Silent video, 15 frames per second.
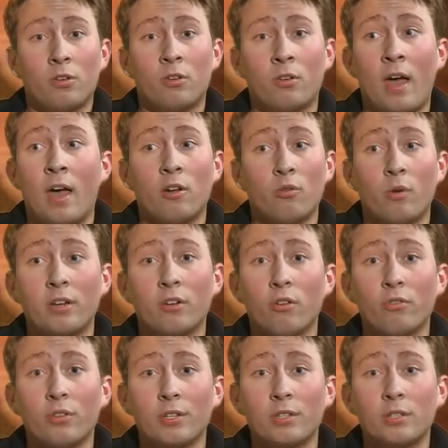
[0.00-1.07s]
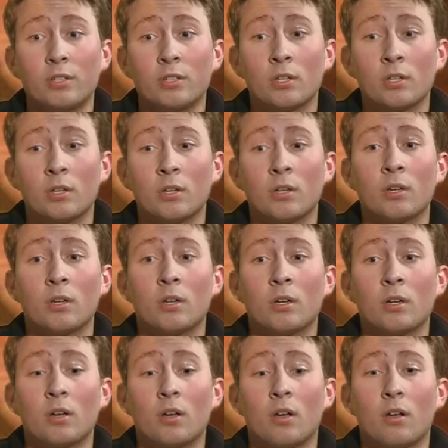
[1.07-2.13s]
How do I know this?
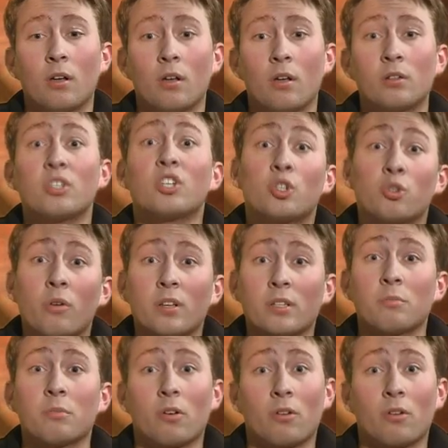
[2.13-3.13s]
Just trust me,